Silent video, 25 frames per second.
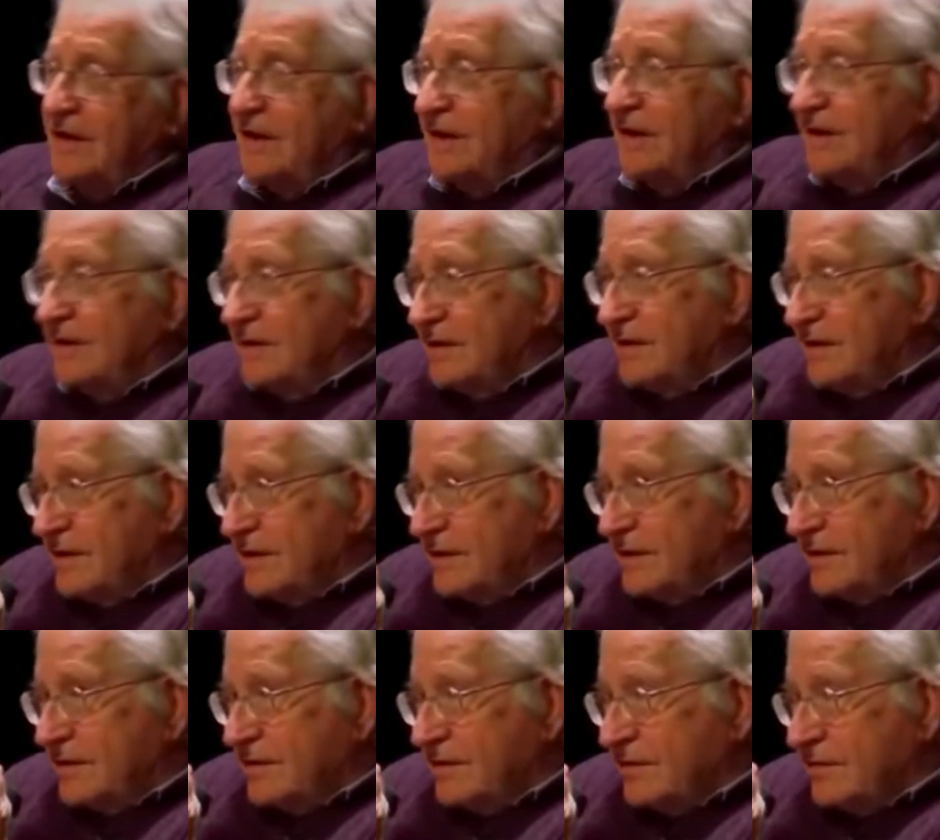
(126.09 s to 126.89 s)
And
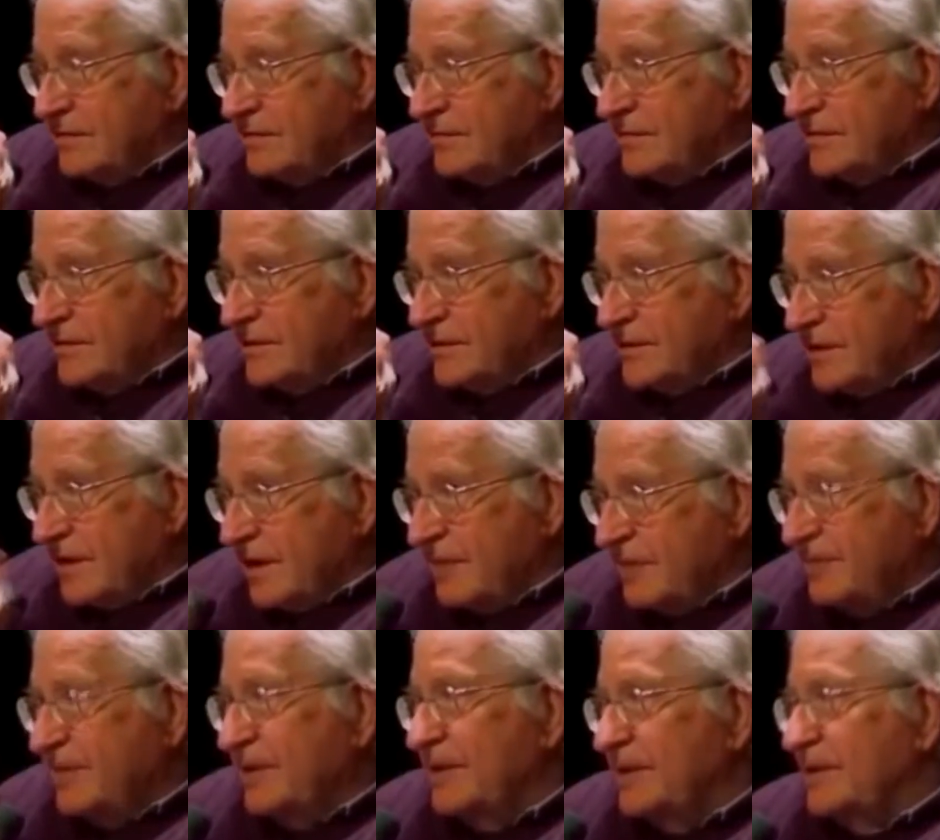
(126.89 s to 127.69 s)
to
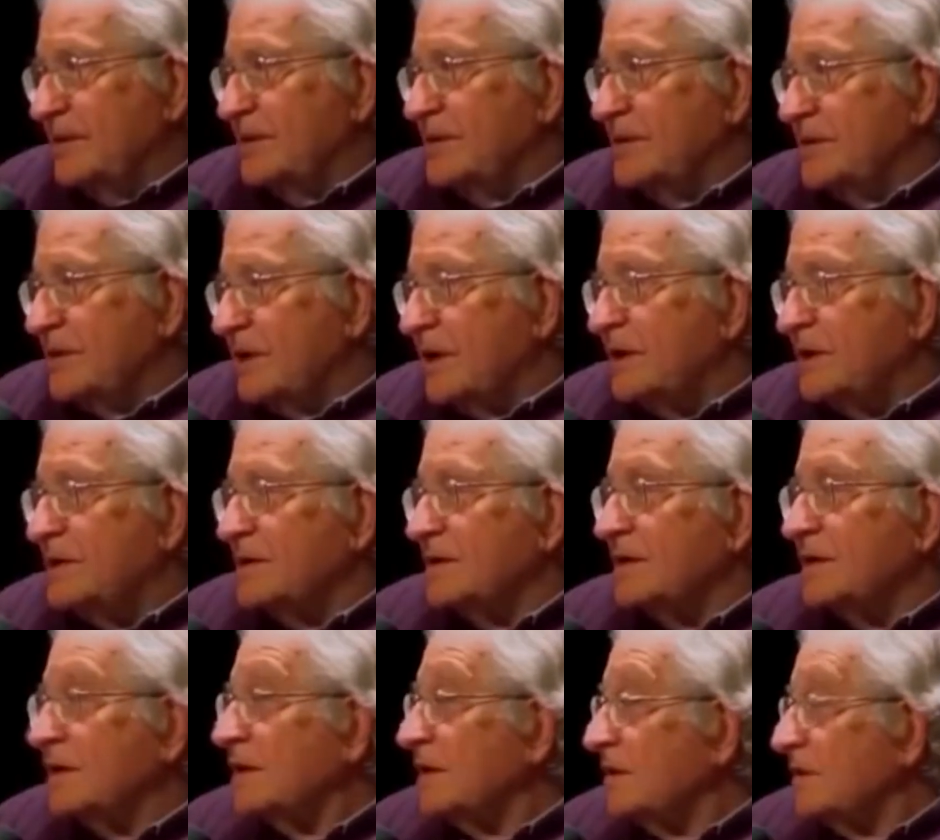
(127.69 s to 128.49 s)
sharpen the
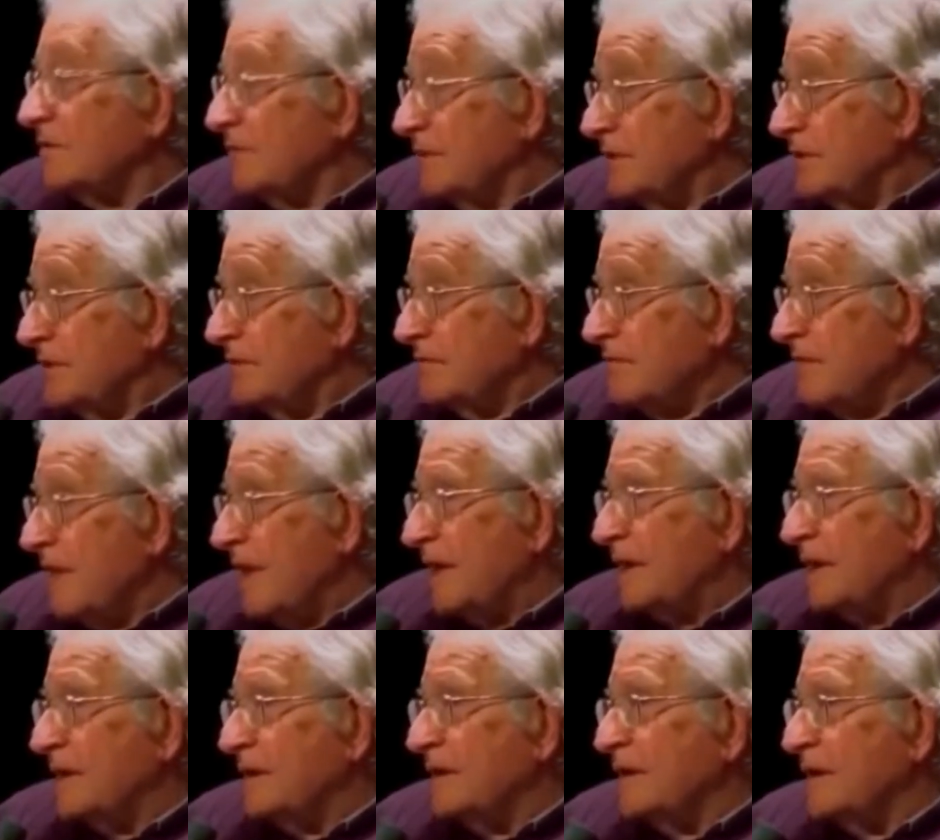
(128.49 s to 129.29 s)
discussion a little, we should
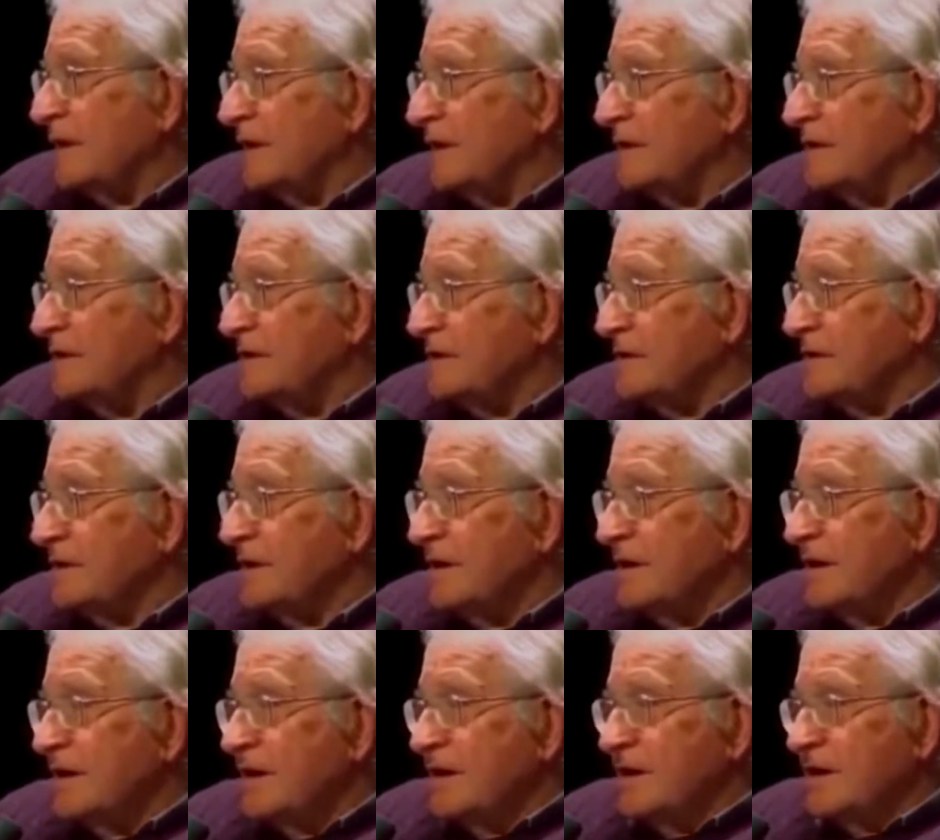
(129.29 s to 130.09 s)
recognize
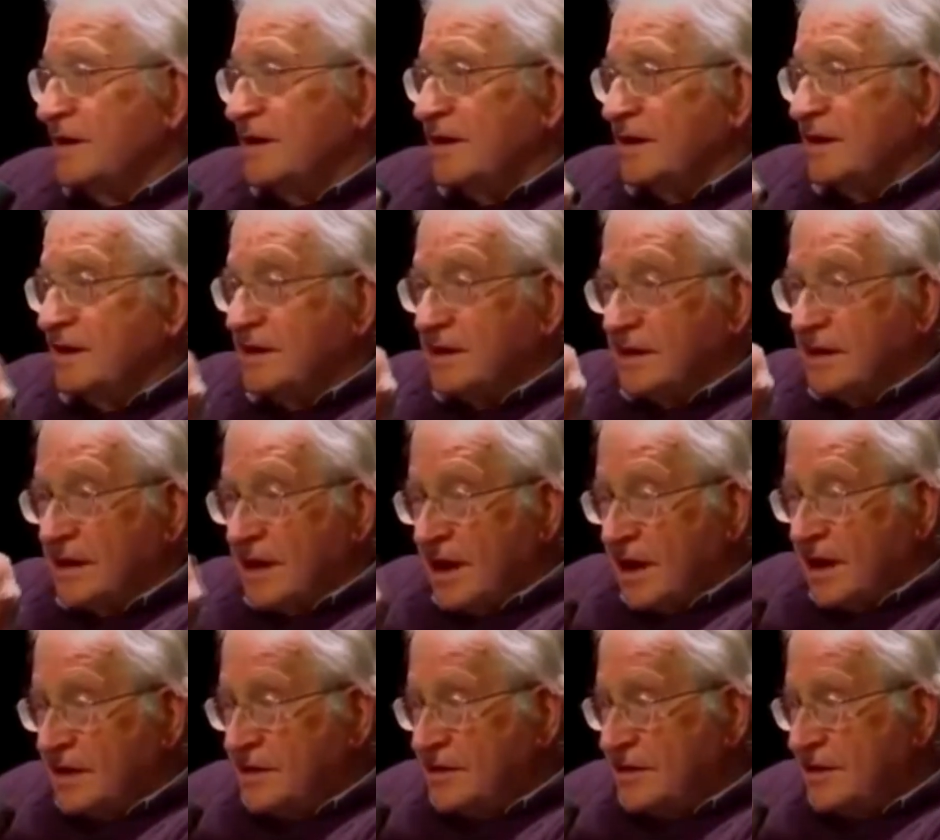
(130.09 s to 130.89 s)
that the
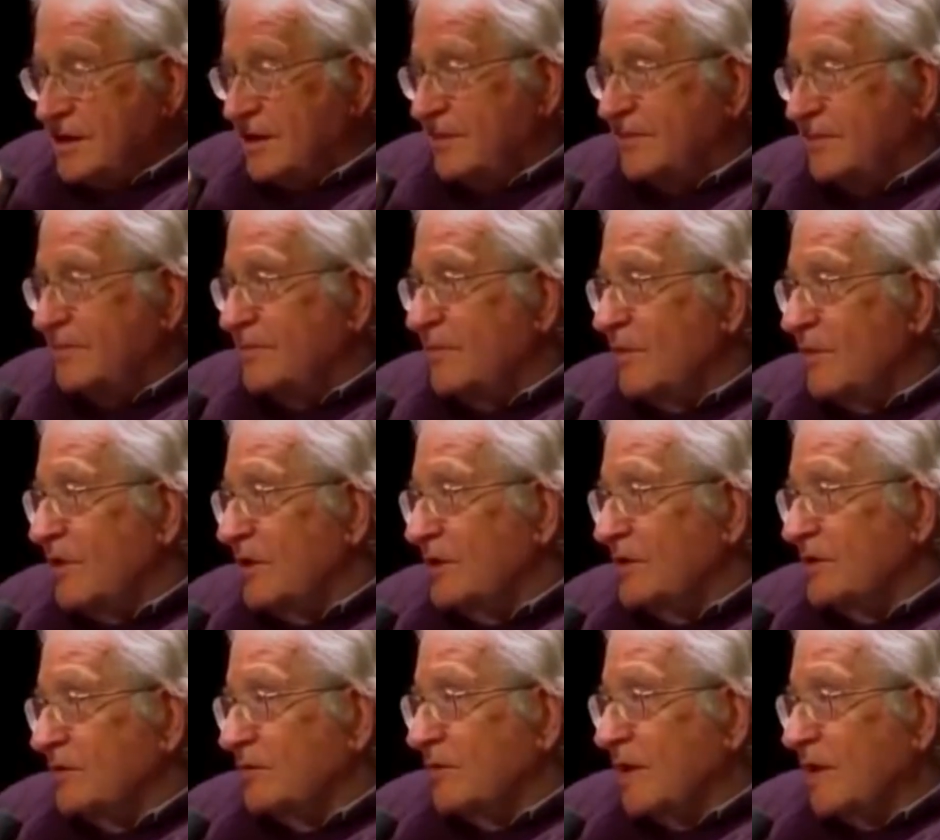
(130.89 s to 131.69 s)
concept
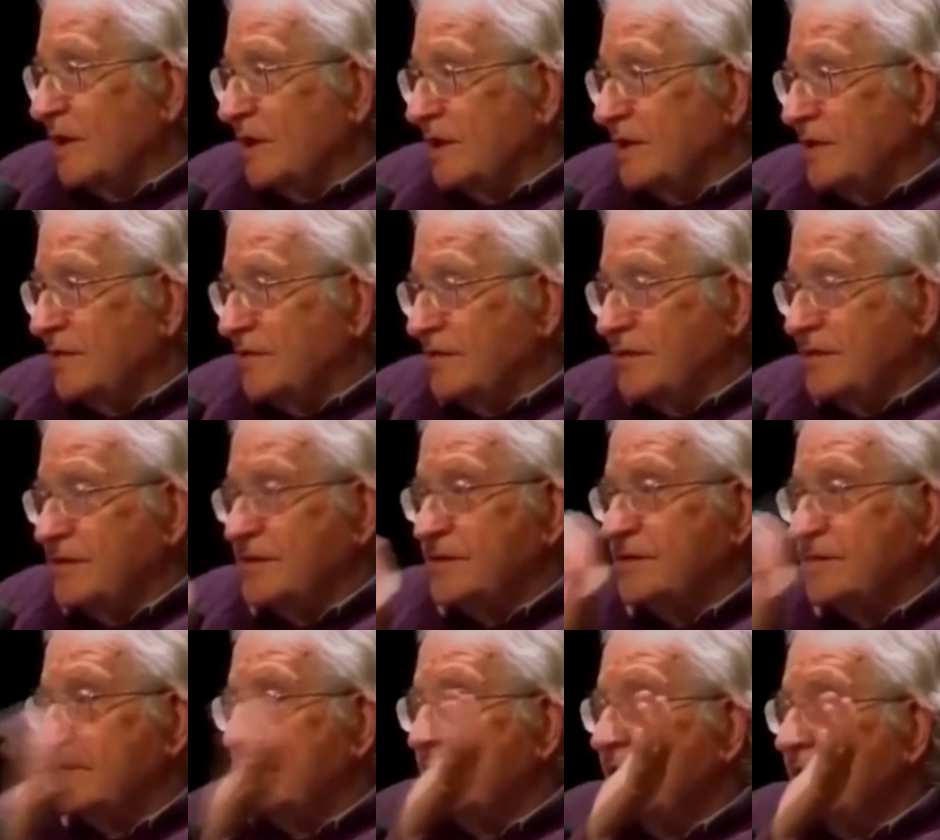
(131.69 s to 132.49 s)
moral
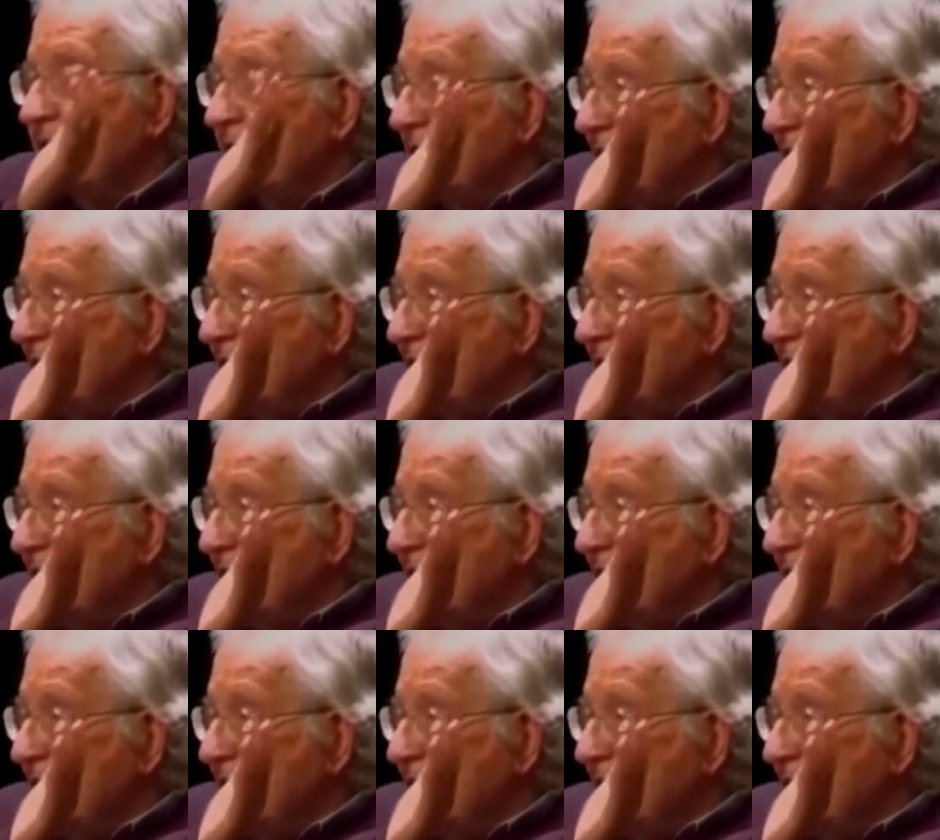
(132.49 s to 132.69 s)
relativism